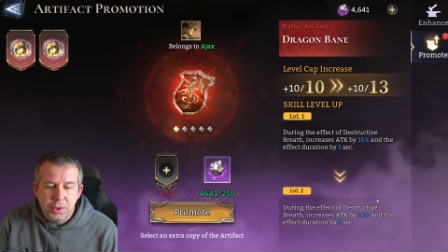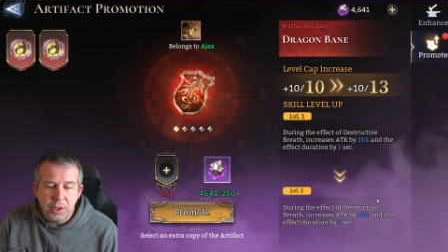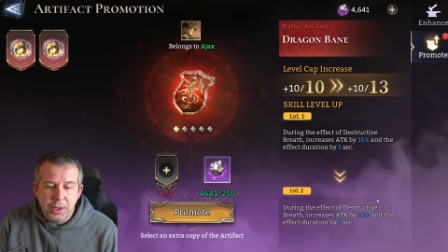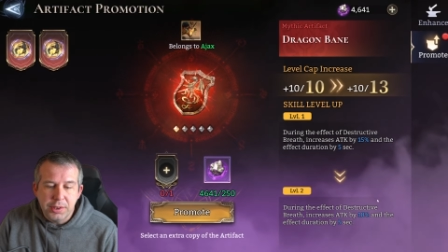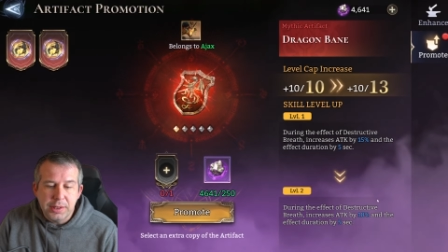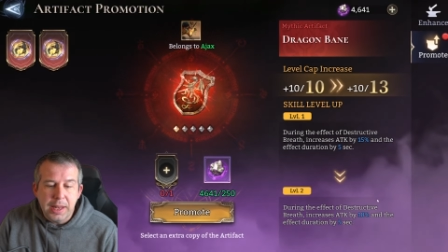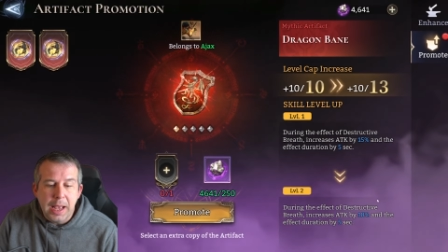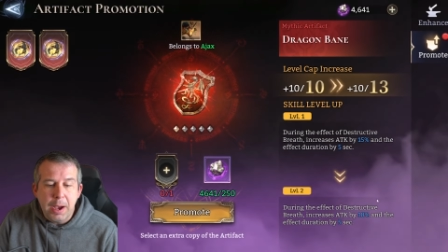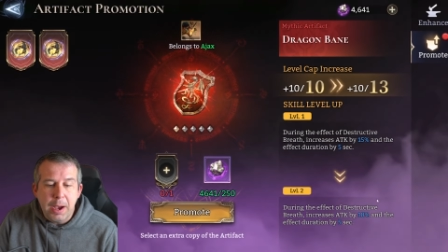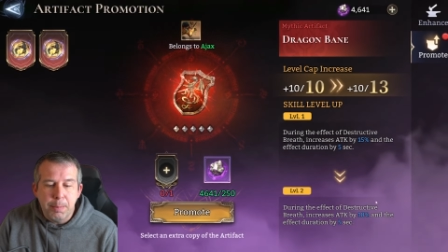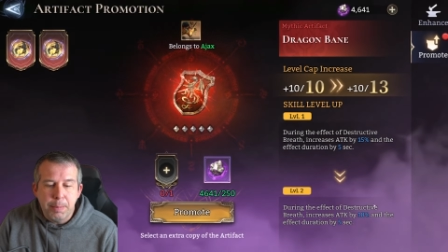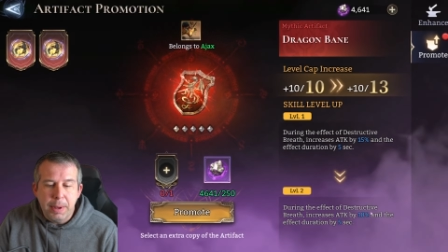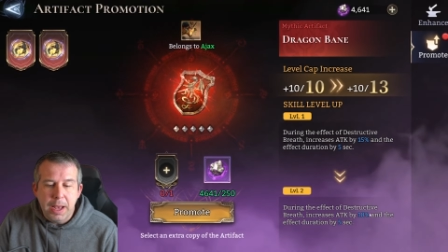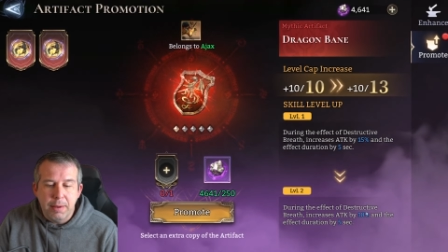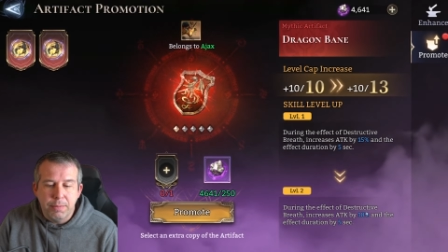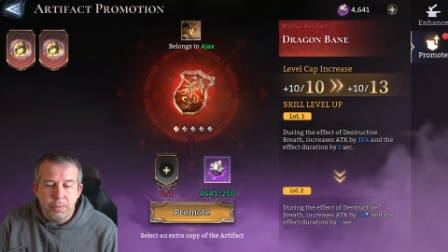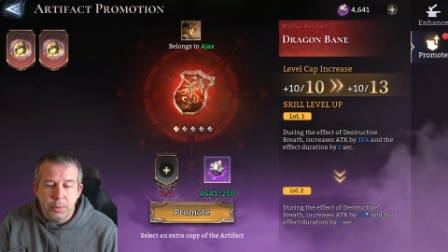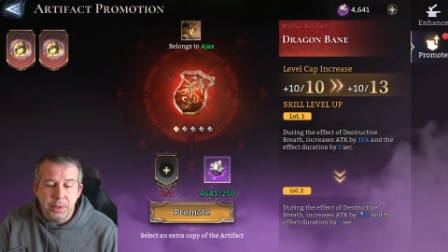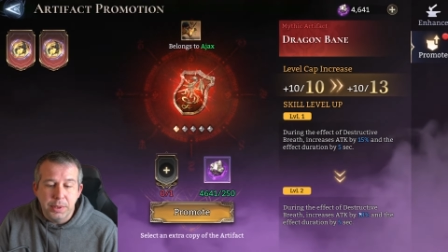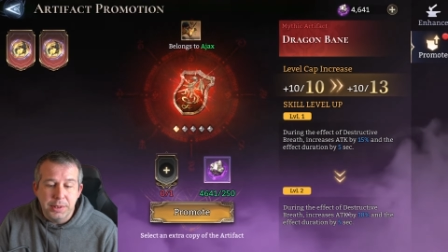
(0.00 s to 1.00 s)
just how
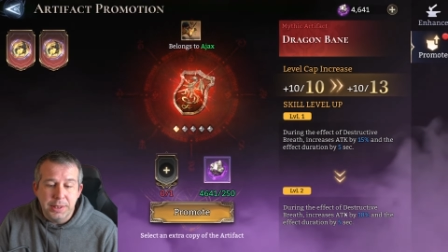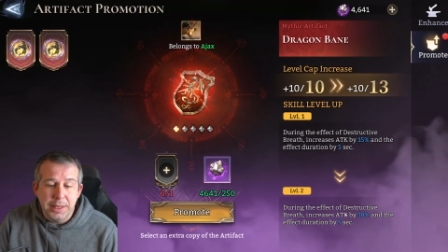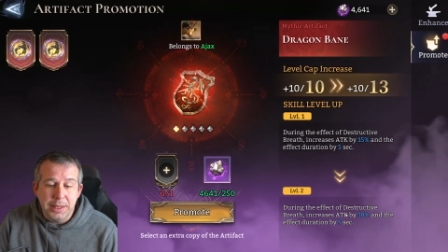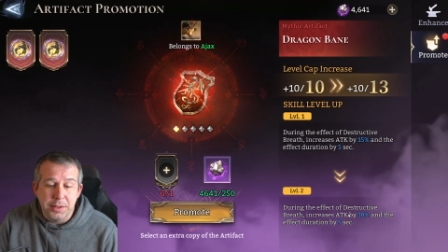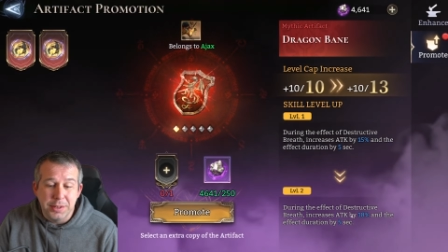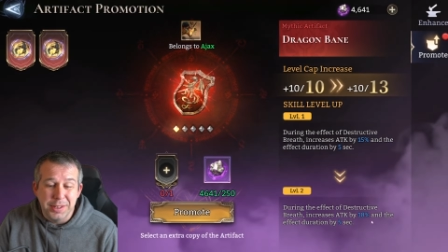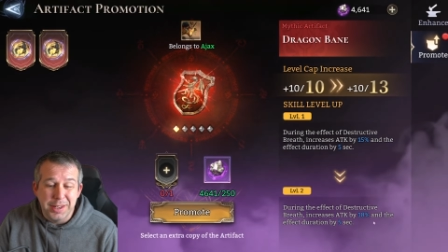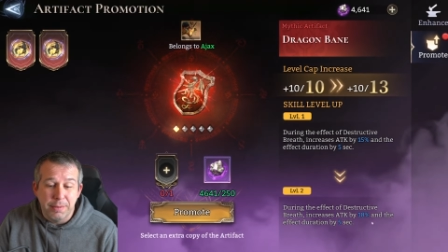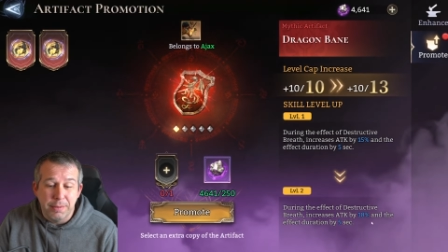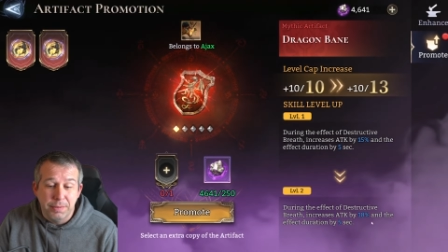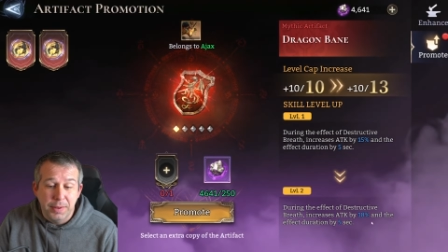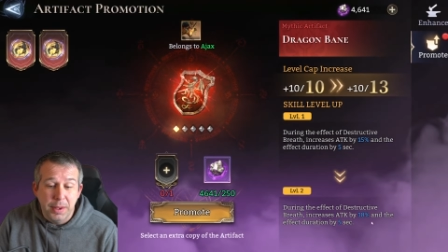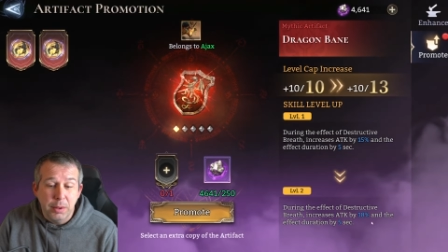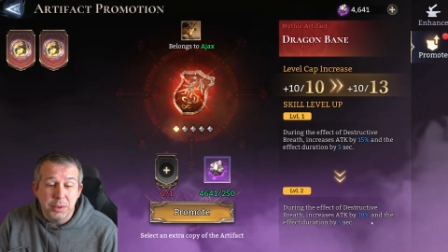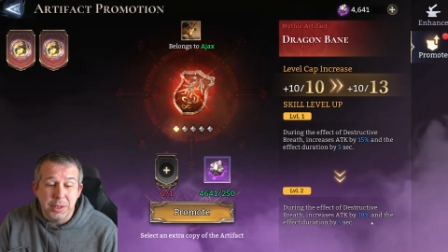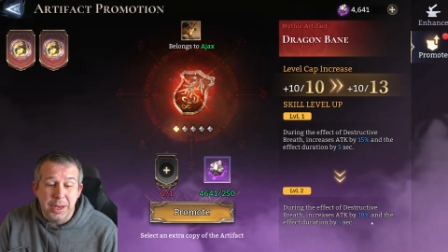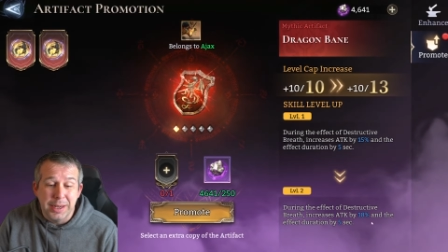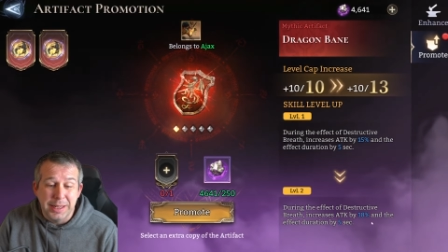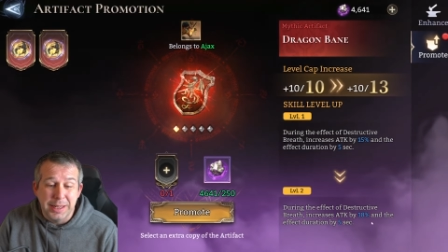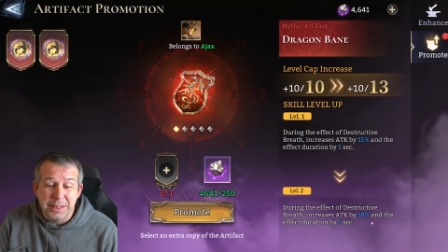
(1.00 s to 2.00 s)
powerful this is because it
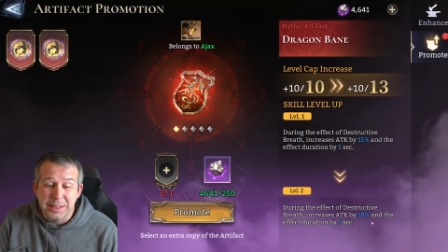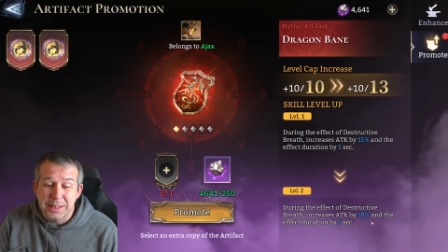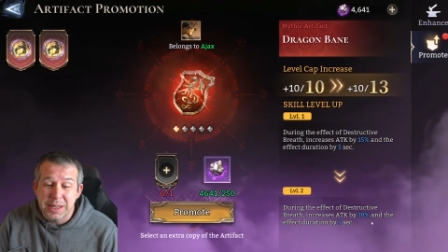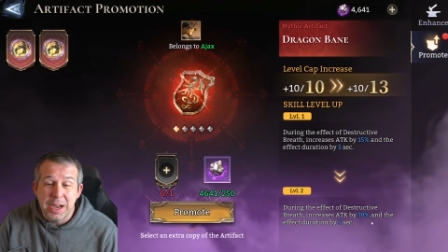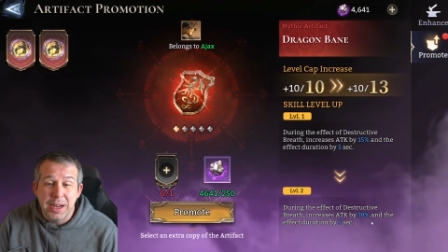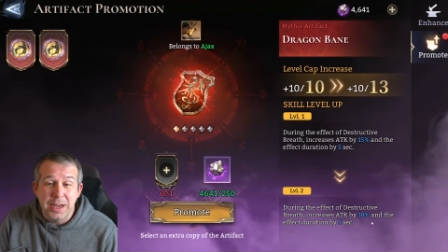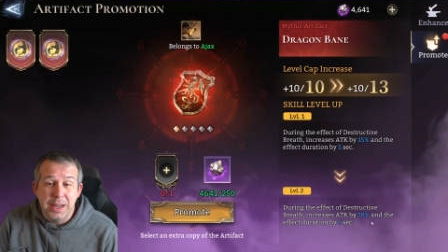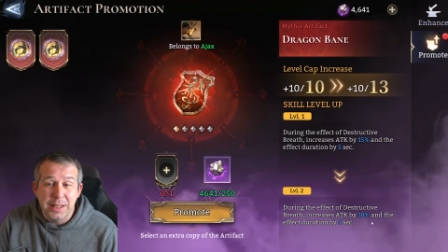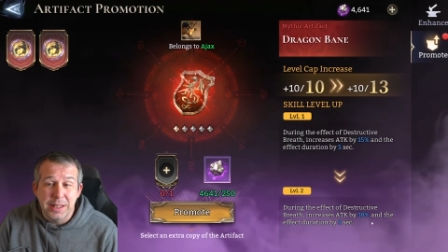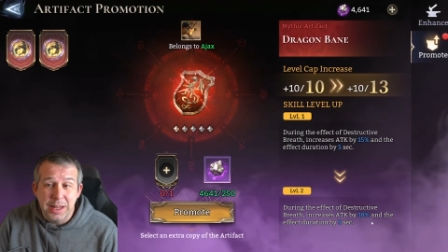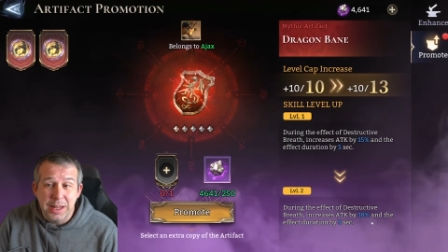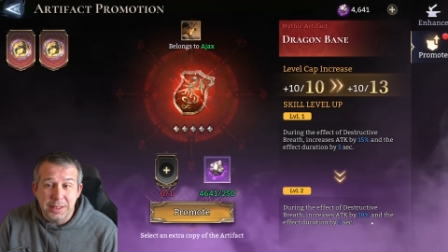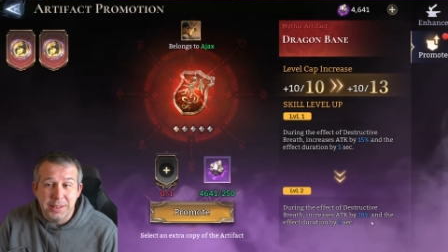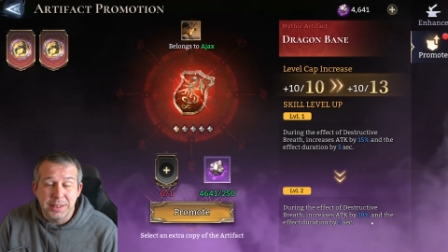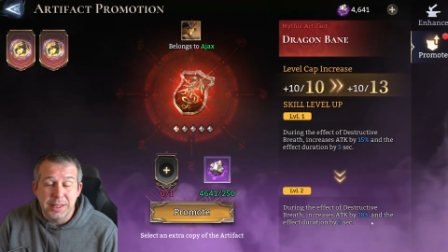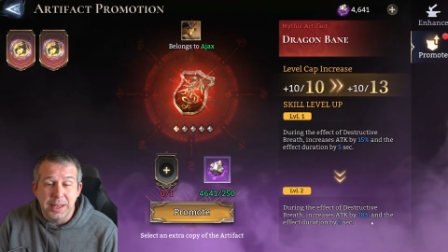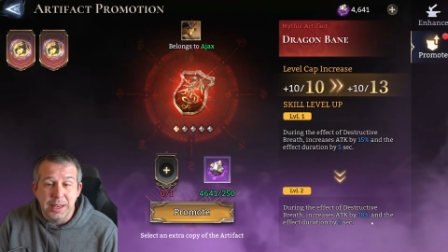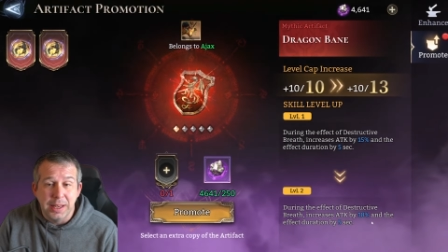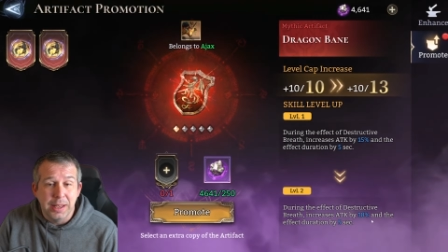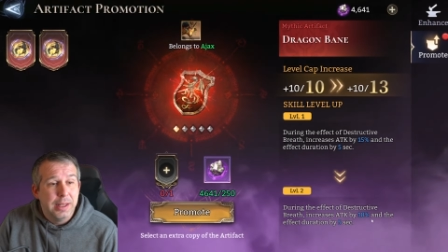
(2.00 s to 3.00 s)
feels like it's kind of
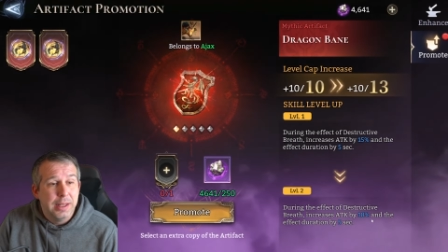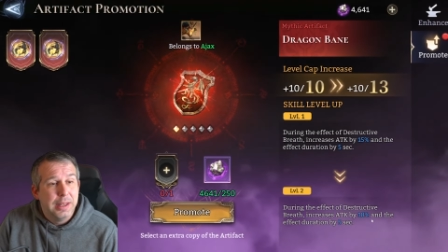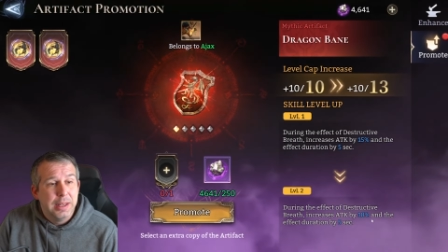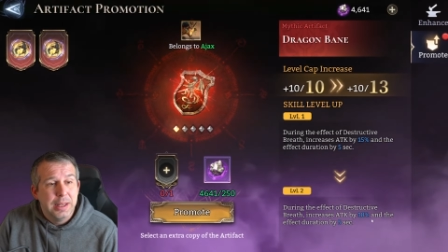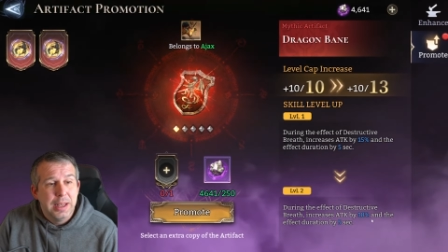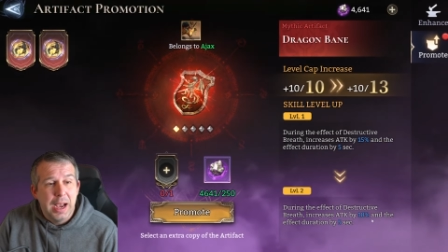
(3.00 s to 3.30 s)
nutty.